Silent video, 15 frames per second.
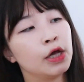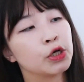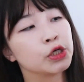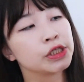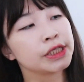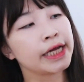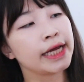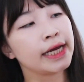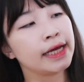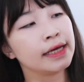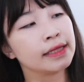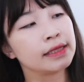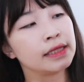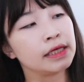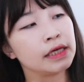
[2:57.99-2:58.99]

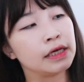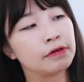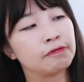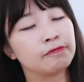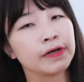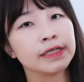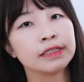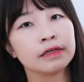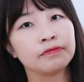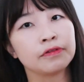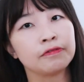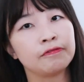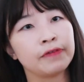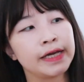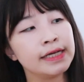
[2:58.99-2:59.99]
creating the front of
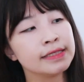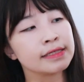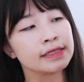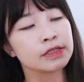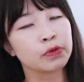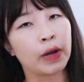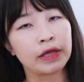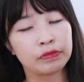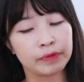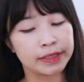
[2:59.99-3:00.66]
the face. It's quite